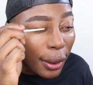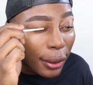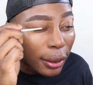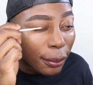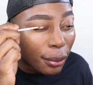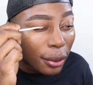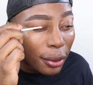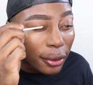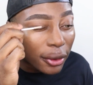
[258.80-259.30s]

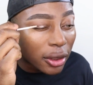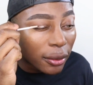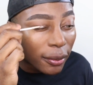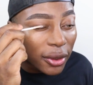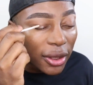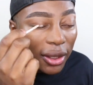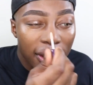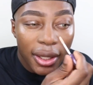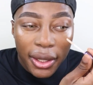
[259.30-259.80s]
I'll put some
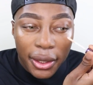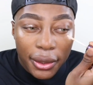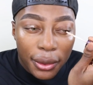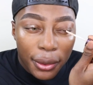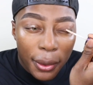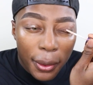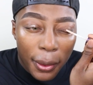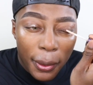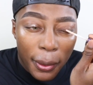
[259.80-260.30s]
on the lid.
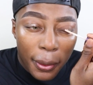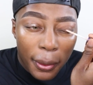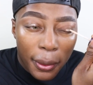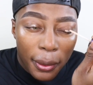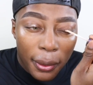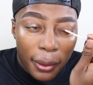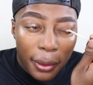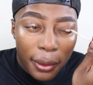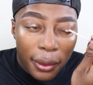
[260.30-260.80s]

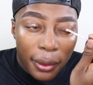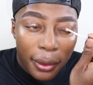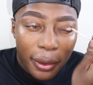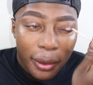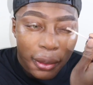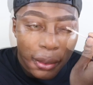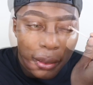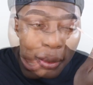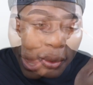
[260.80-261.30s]

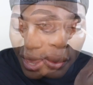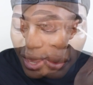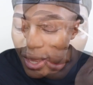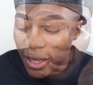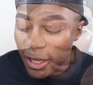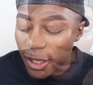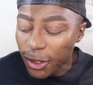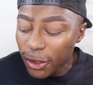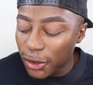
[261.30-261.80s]

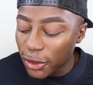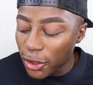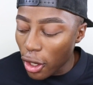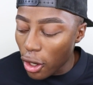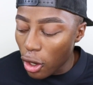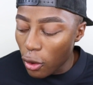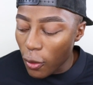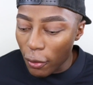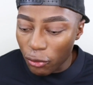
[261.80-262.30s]
Okay,
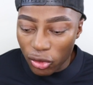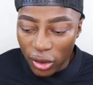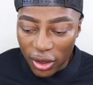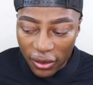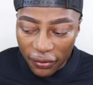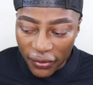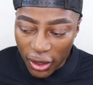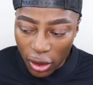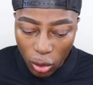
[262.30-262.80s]
so I'm trying
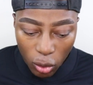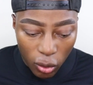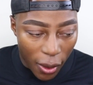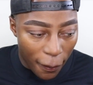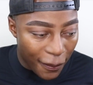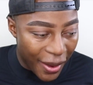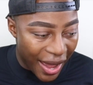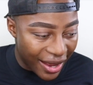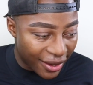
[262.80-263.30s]
to think
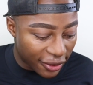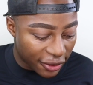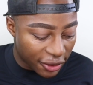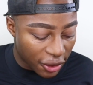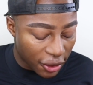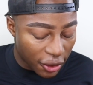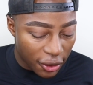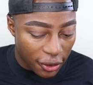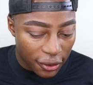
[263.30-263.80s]
what palette
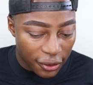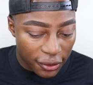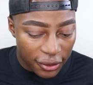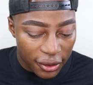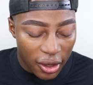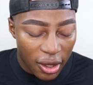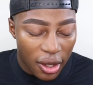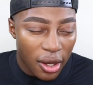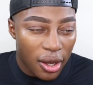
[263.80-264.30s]
to
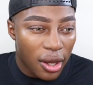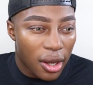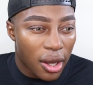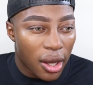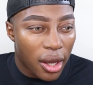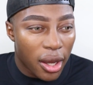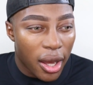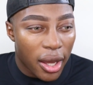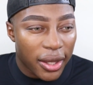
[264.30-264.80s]
use.
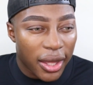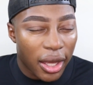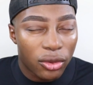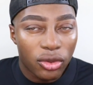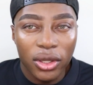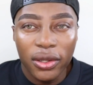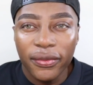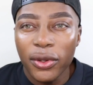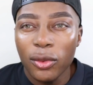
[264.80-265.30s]
I'm
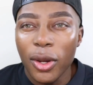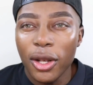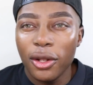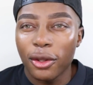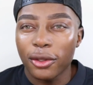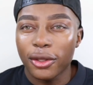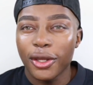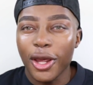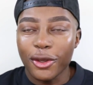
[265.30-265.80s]
trying to think what
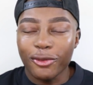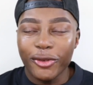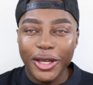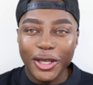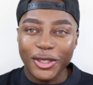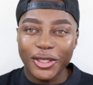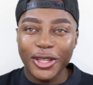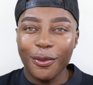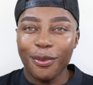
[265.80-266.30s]
looks like. I
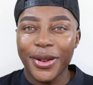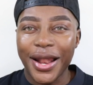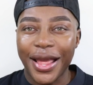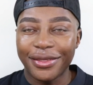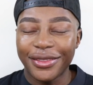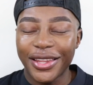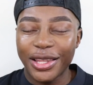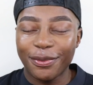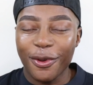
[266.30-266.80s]
really should have
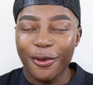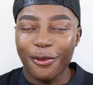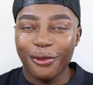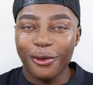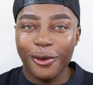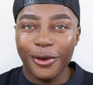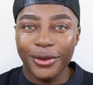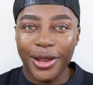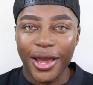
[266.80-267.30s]
planned this
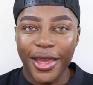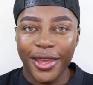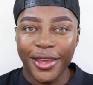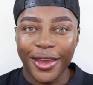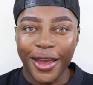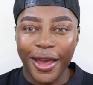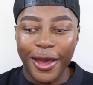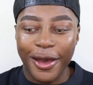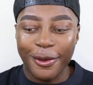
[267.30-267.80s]
before,
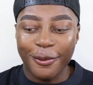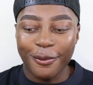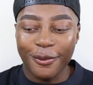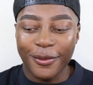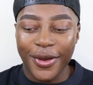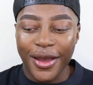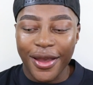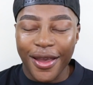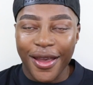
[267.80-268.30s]
like,
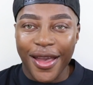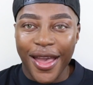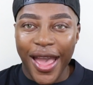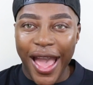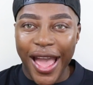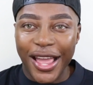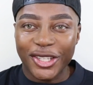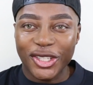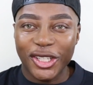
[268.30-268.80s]

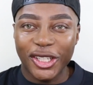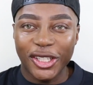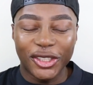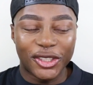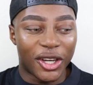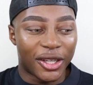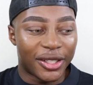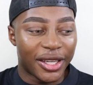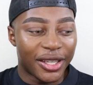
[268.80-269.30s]
actually
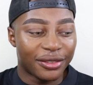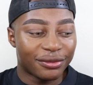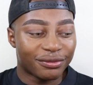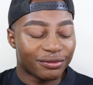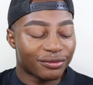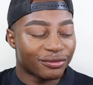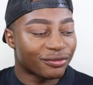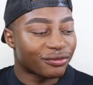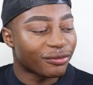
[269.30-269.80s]
done it.
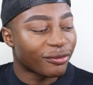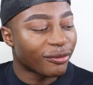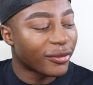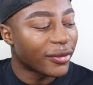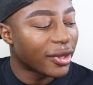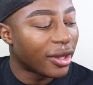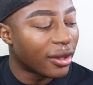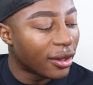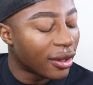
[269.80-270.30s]

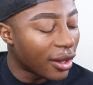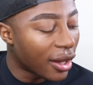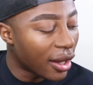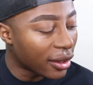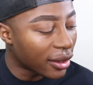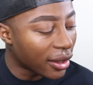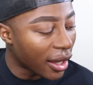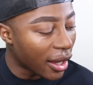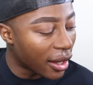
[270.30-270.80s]

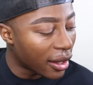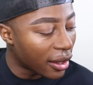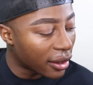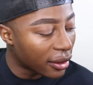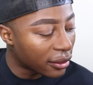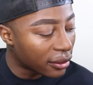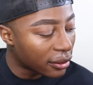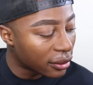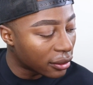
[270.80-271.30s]

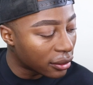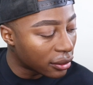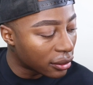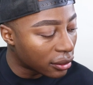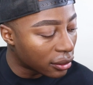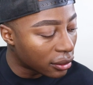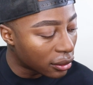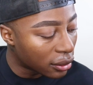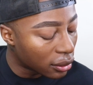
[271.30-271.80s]
Okay.
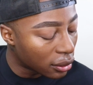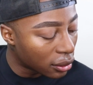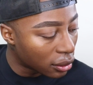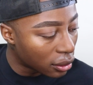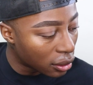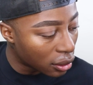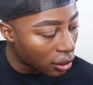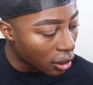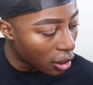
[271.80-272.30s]

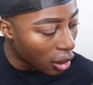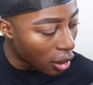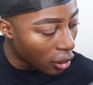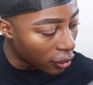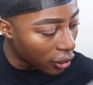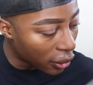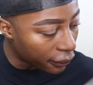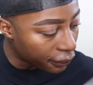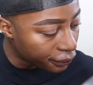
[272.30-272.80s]

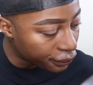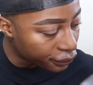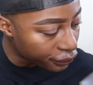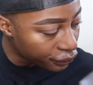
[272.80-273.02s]
Hold on.